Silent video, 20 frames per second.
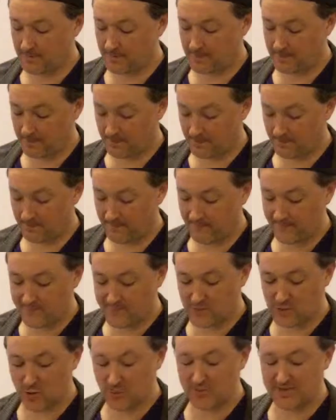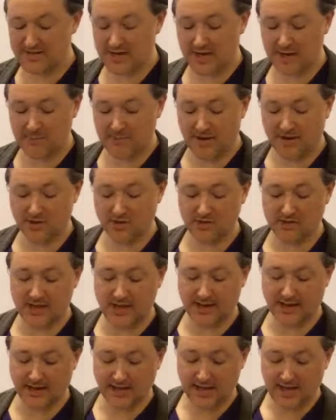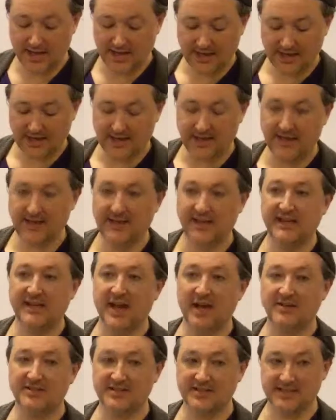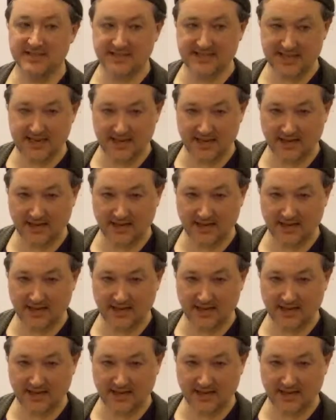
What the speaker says: So we went down a major second, E down to D.